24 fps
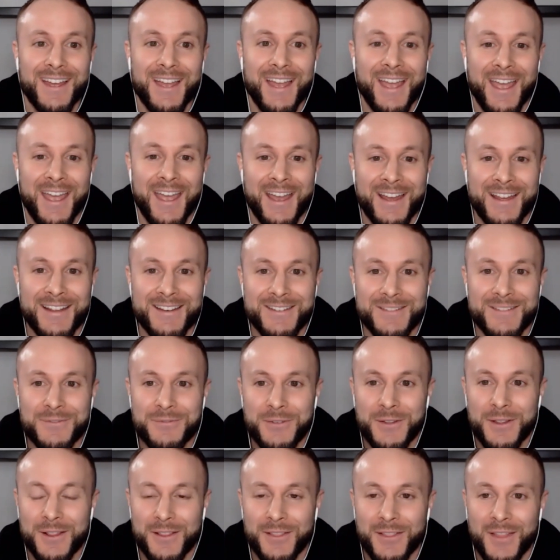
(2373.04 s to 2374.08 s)
and
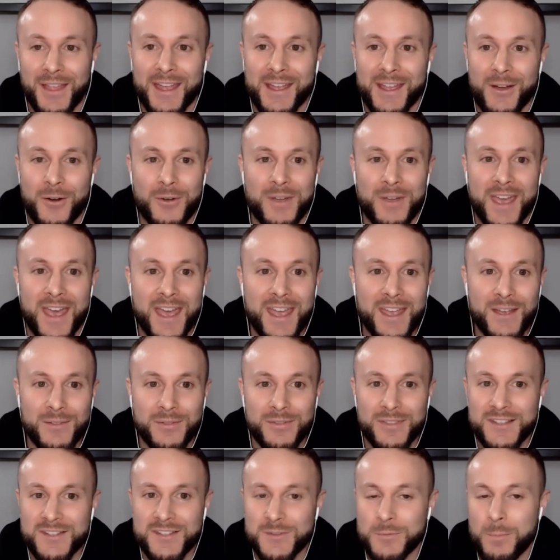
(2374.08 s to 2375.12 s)
feeling like, okay,
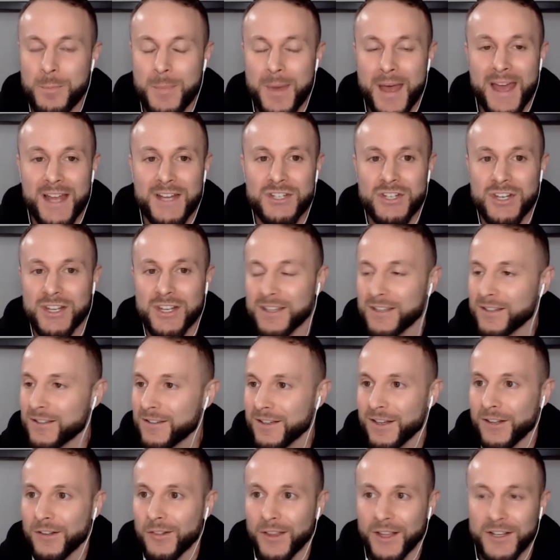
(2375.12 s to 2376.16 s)
this magic
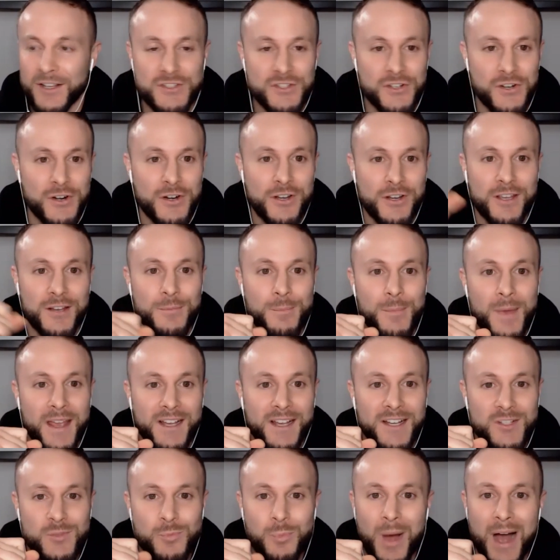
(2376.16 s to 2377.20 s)
elixir can make
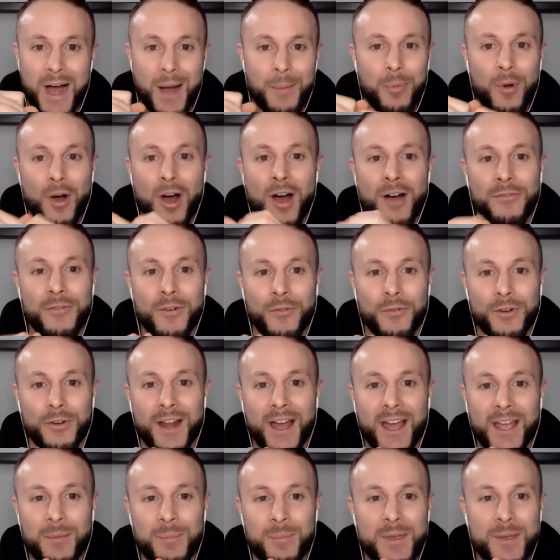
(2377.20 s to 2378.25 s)
us pop off
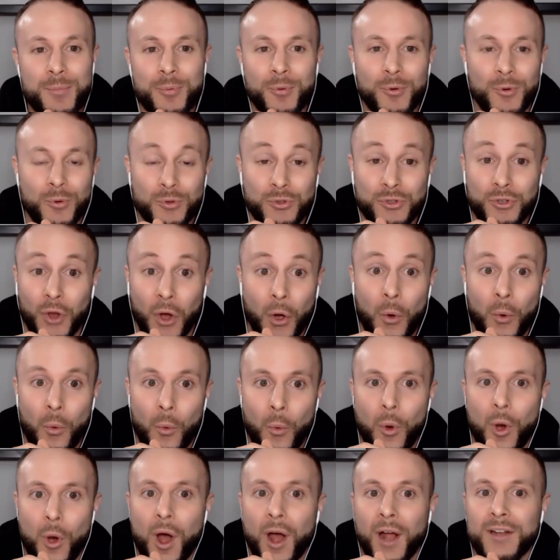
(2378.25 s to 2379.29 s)
overnight. People don't
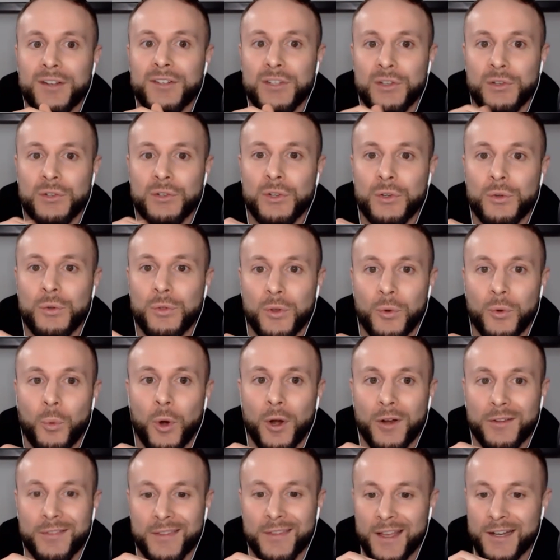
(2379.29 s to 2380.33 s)
want to do the
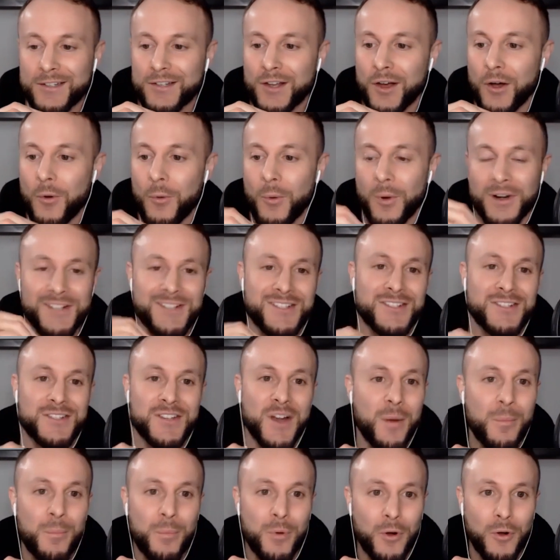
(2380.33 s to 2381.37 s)
work. They don't want to
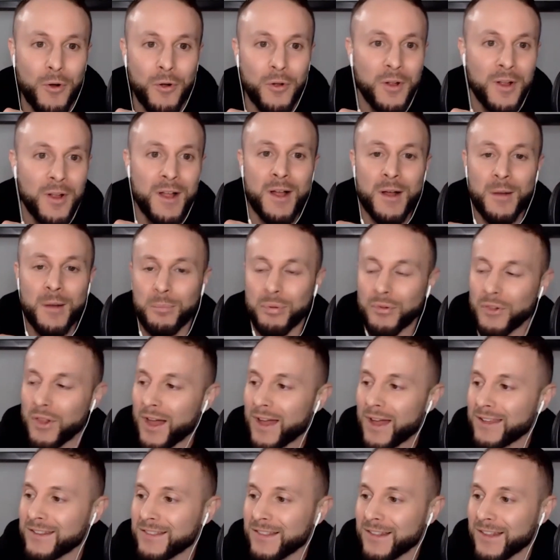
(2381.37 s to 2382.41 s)
stumble
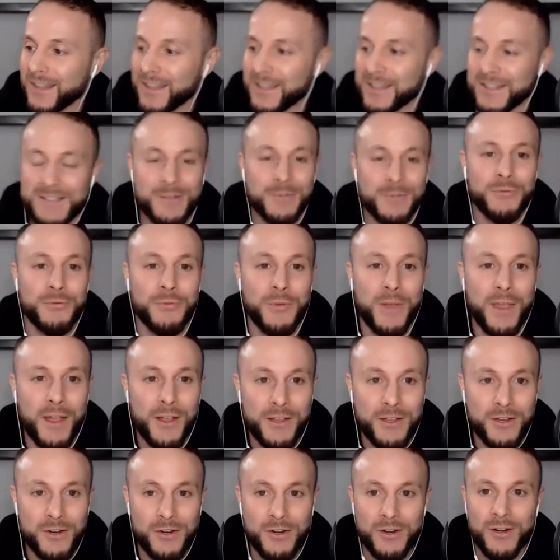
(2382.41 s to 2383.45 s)
blindly into
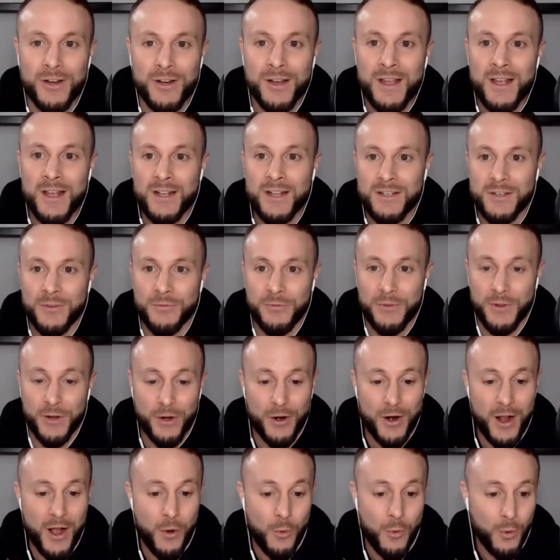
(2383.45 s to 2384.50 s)
failure to
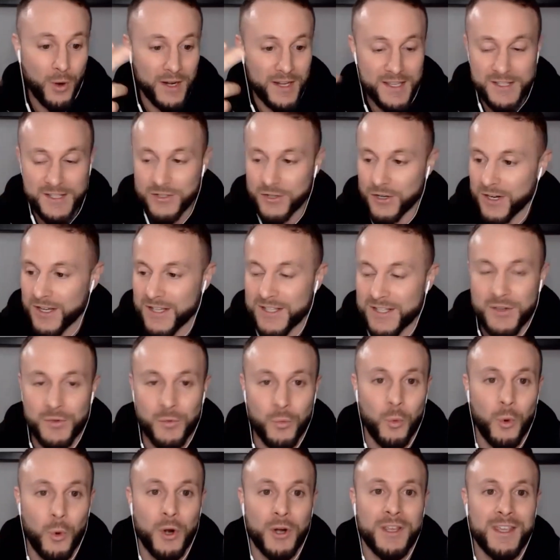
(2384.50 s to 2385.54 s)
figure out what is or isn't
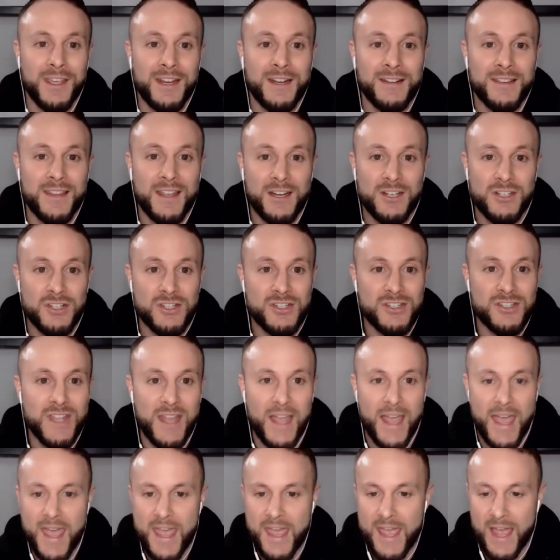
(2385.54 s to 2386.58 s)
working. They just like,
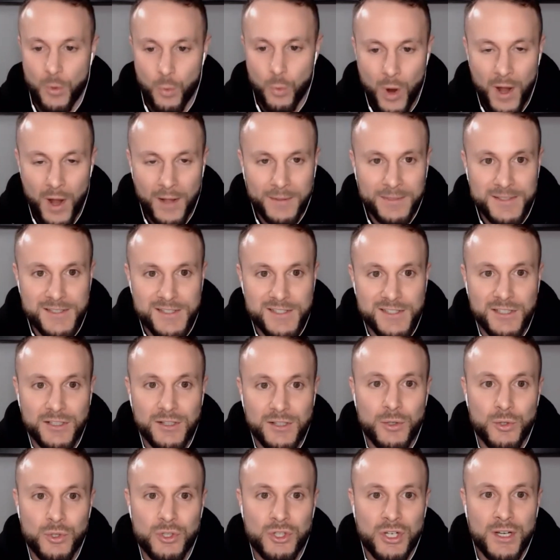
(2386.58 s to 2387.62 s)
hey, I want the
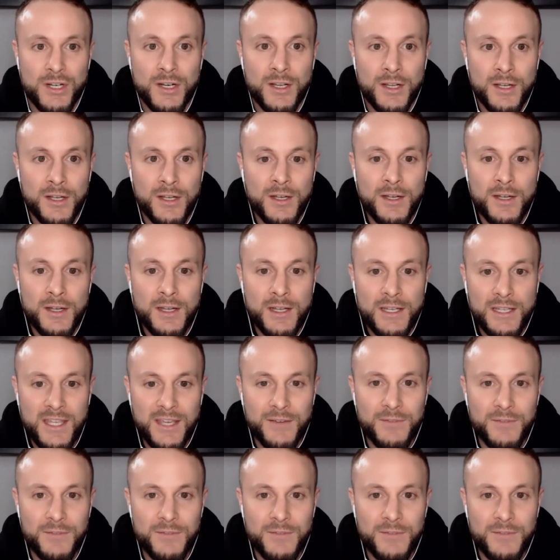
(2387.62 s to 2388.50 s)
solution. Give